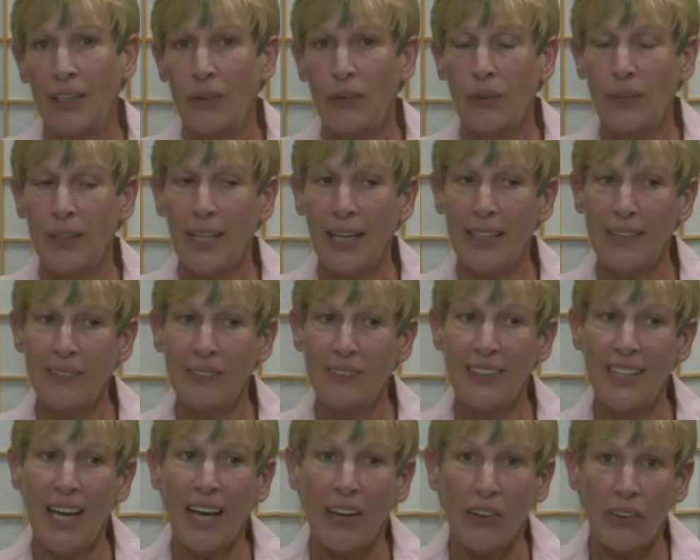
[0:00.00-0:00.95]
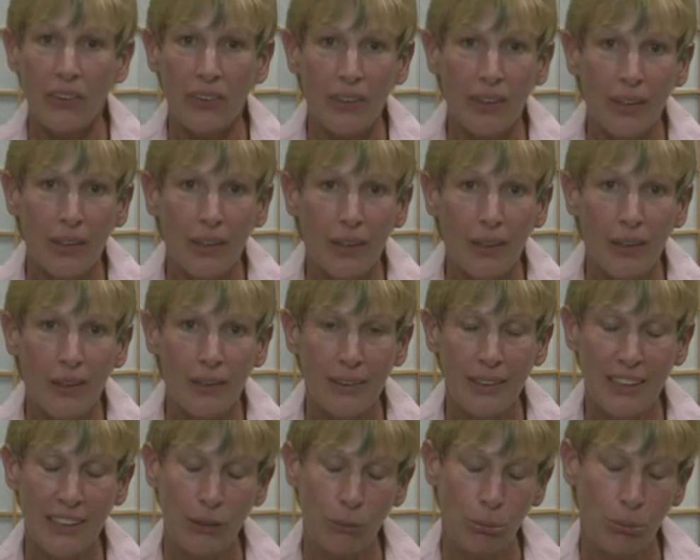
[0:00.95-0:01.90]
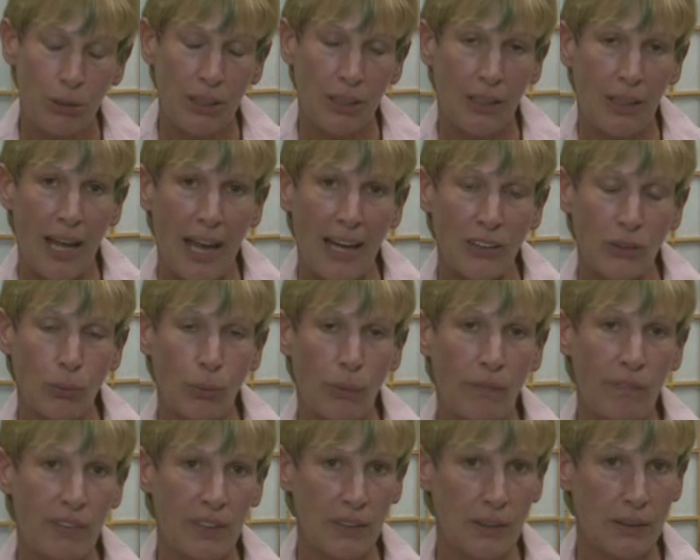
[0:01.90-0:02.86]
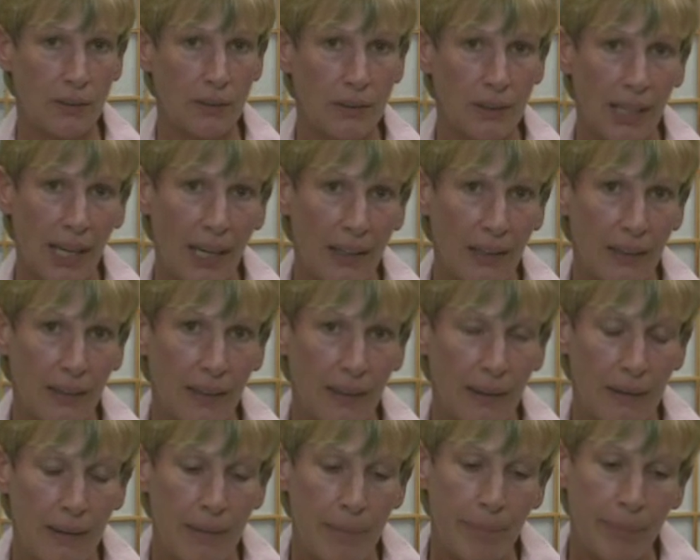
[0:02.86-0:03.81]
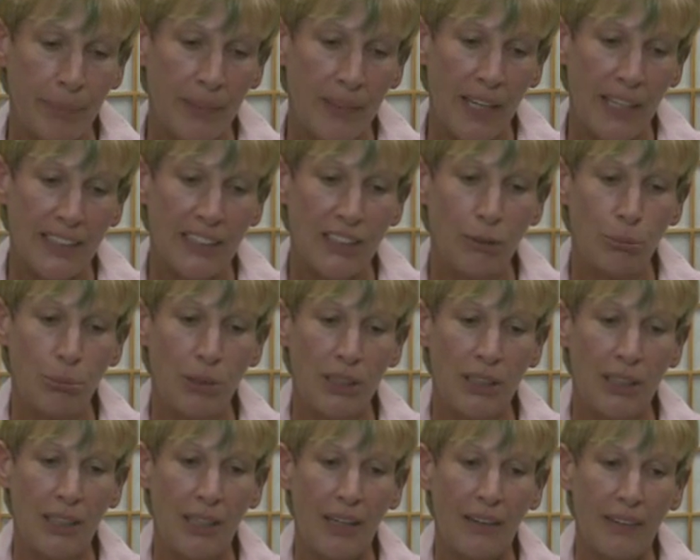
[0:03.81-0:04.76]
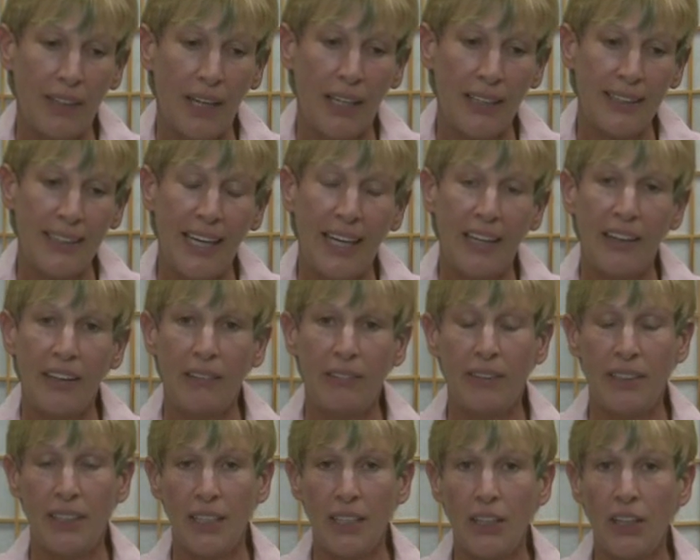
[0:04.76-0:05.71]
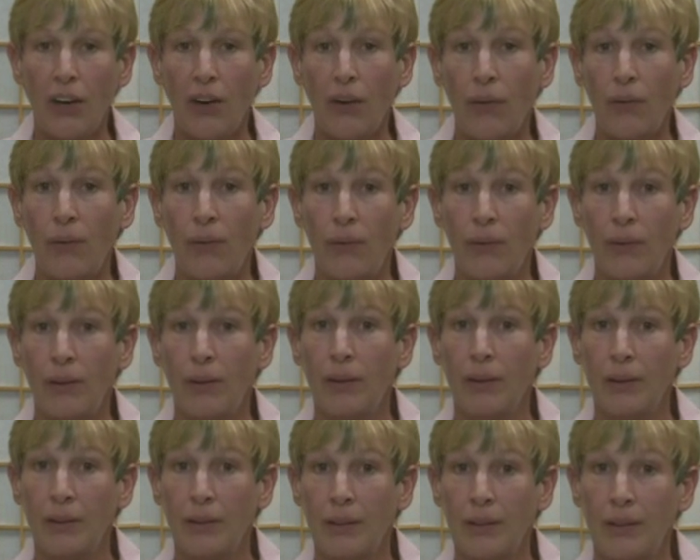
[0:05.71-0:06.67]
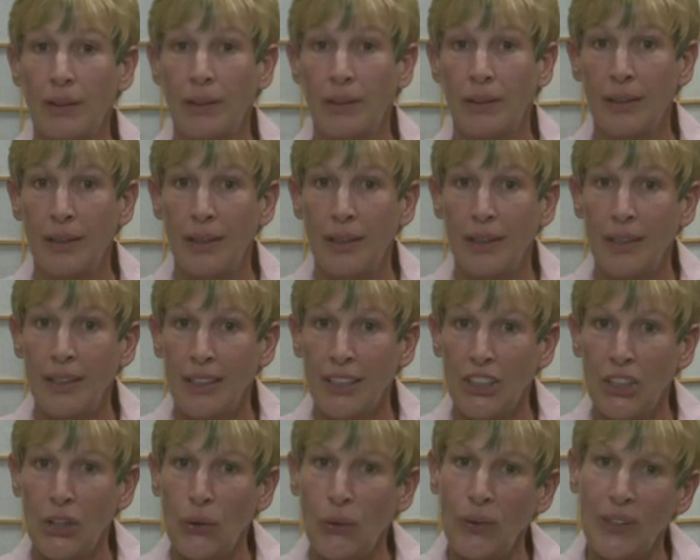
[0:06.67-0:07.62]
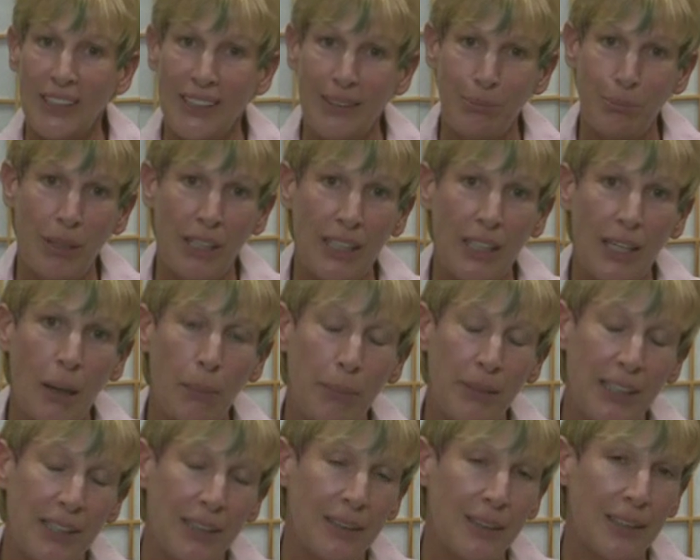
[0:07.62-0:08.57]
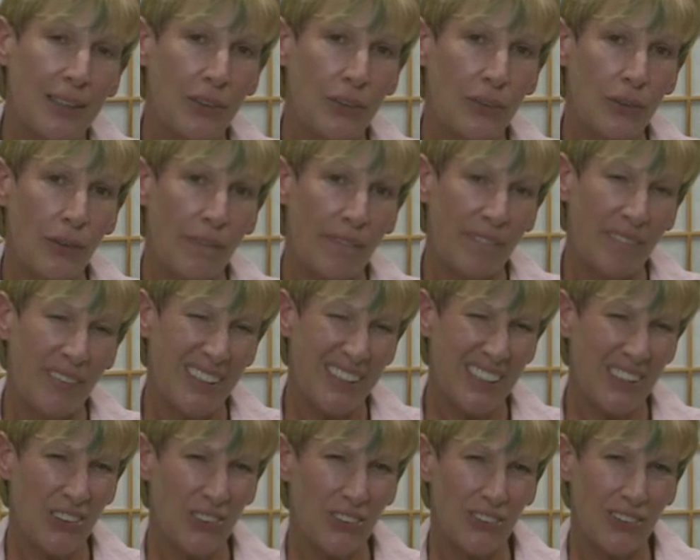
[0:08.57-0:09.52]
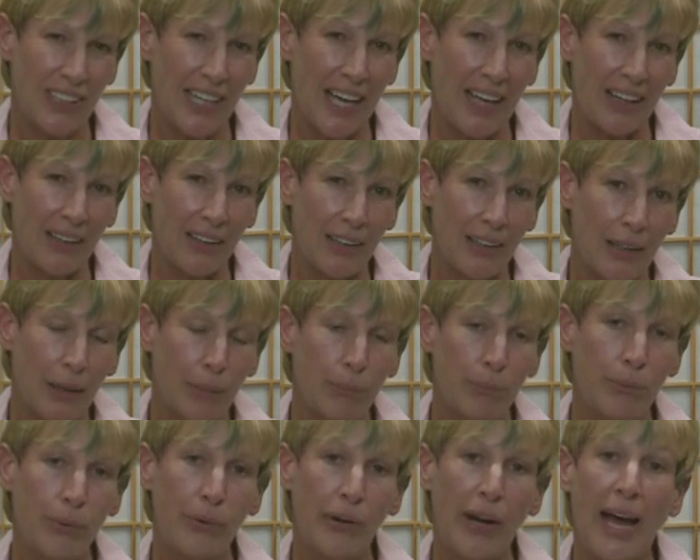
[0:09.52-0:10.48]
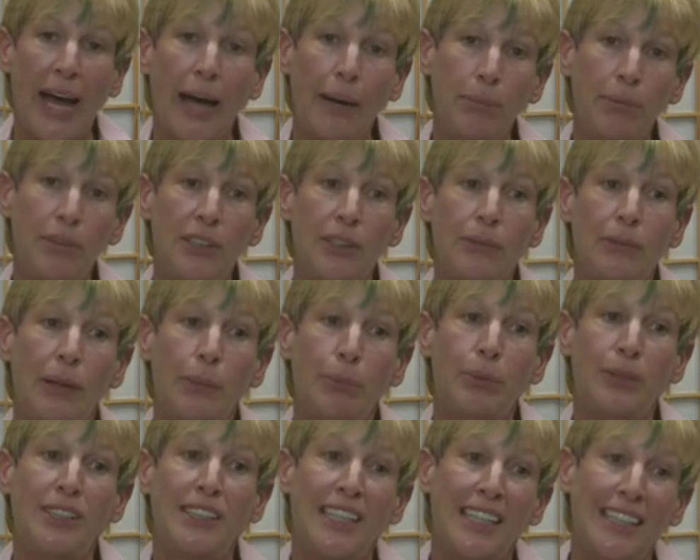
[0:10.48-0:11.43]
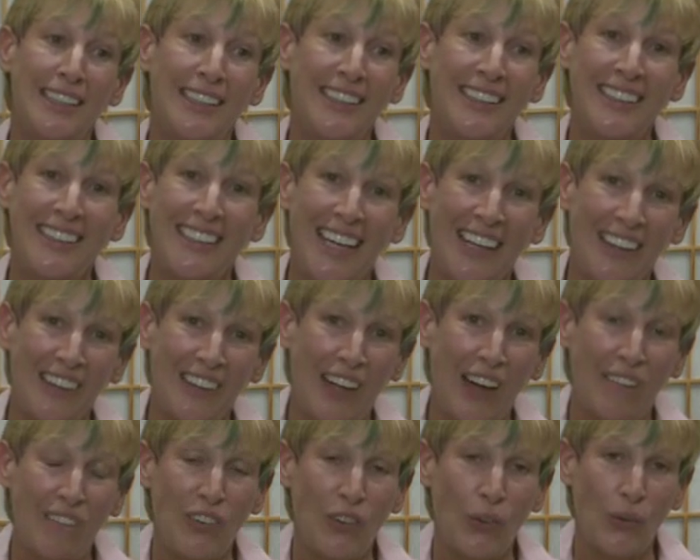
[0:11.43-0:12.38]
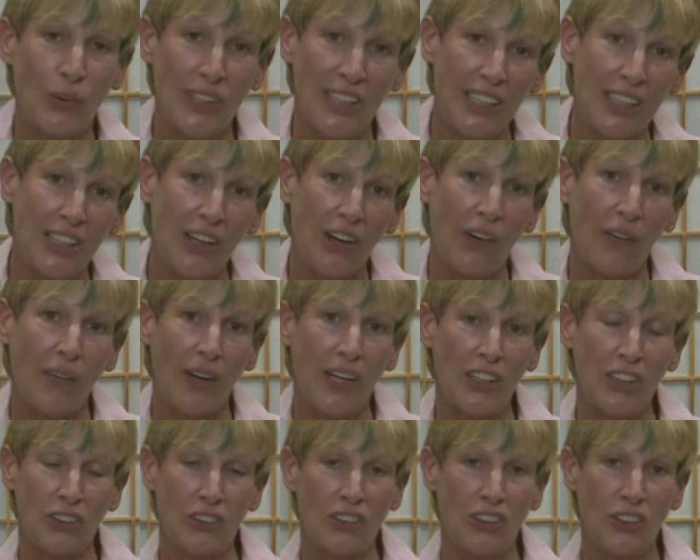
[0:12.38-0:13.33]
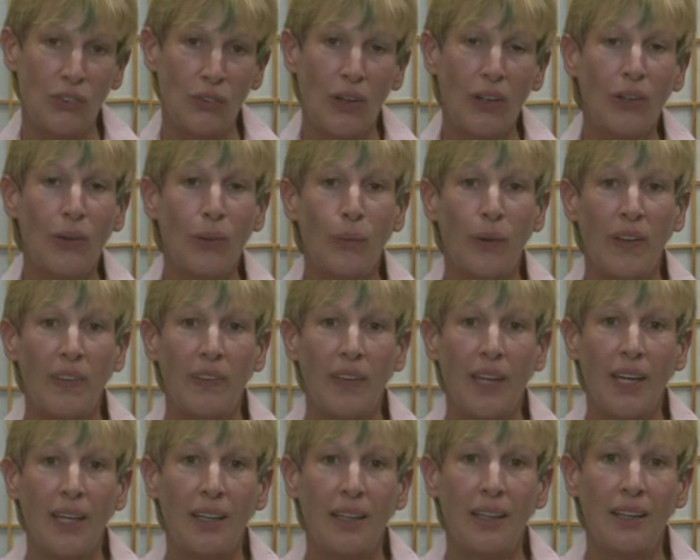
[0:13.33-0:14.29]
What kind of death? Does it mean an actual physical death? Does it mean a, a death of an ego? You know, it may not be a literal physical death. Perhaps it represents the death of your ego and your struggle with it.